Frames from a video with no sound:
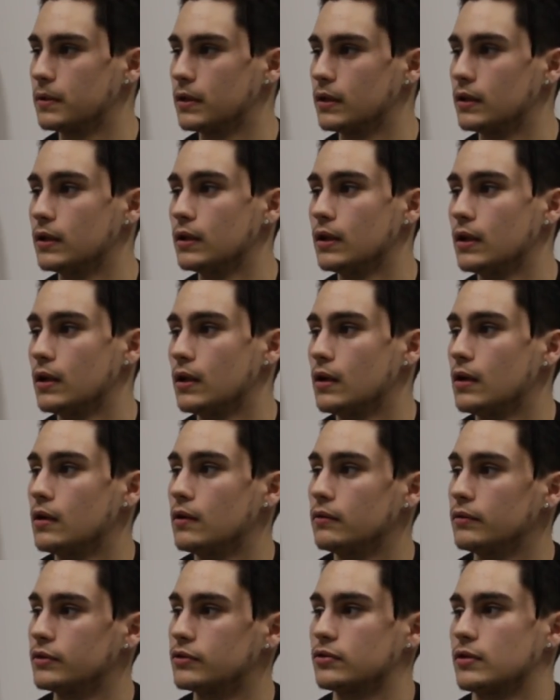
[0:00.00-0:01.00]

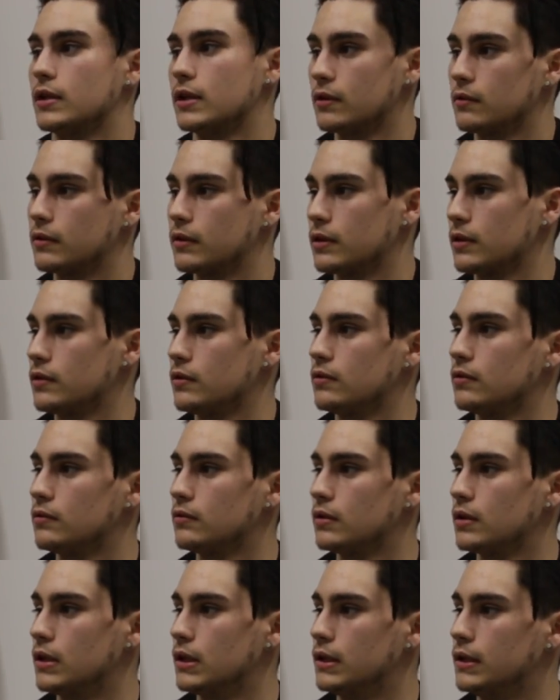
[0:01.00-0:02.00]
But with training with
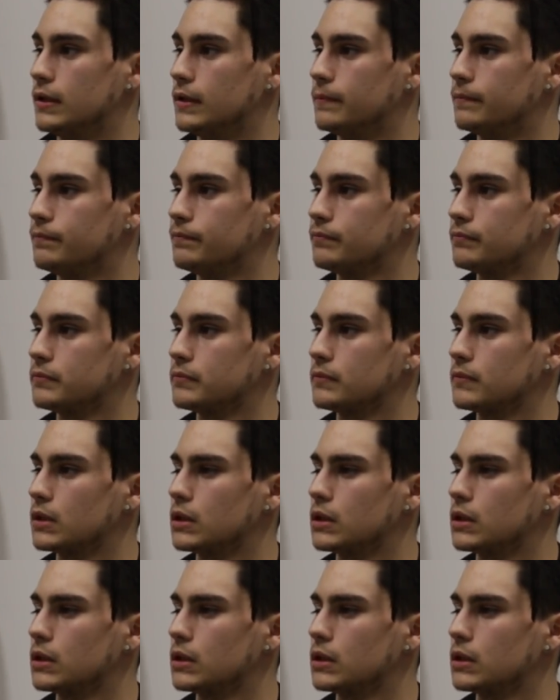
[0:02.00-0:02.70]
you and